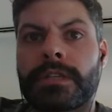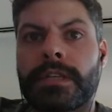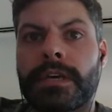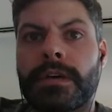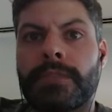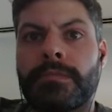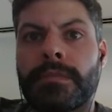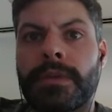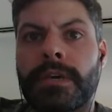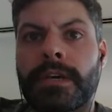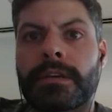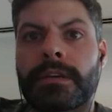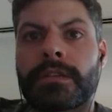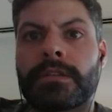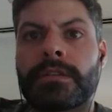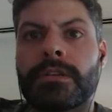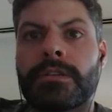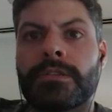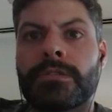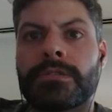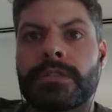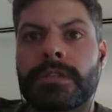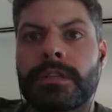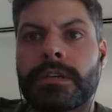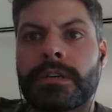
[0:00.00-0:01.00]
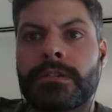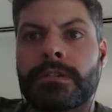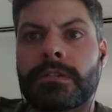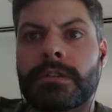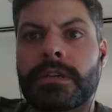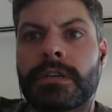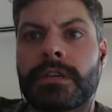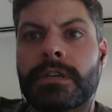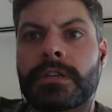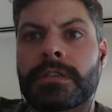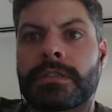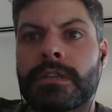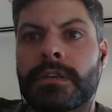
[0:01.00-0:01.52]
that make no
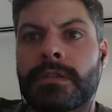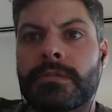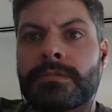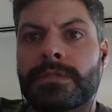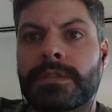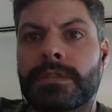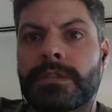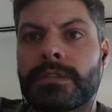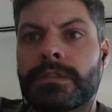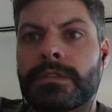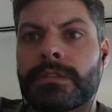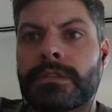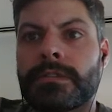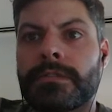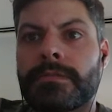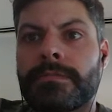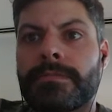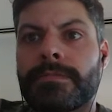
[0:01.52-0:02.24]
synchrony assumptions.